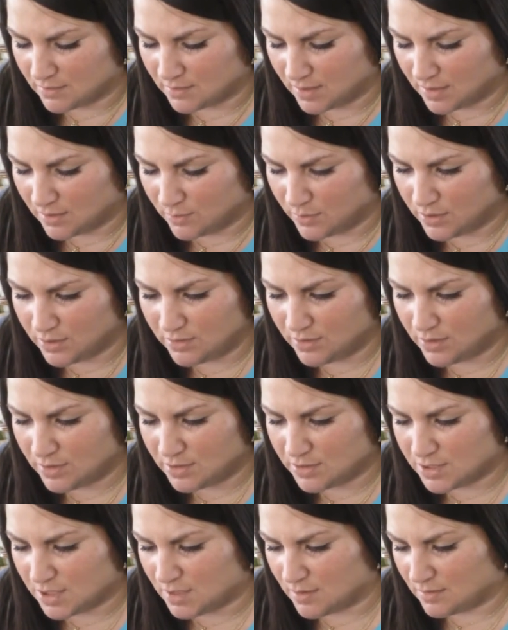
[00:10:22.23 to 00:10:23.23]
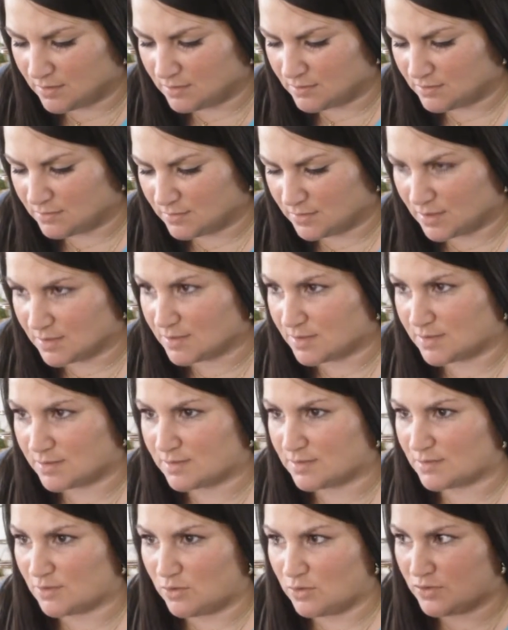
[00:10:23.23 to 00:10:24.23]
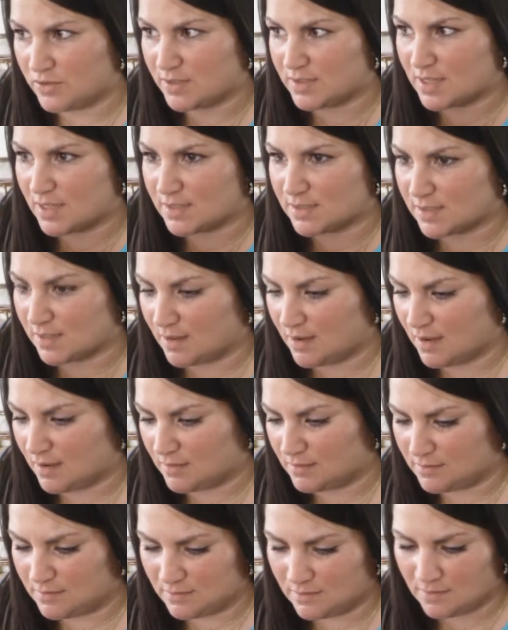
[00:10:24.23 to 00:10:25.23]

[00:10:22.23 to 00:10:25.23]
Like, what are you going to do? Because all this has to go.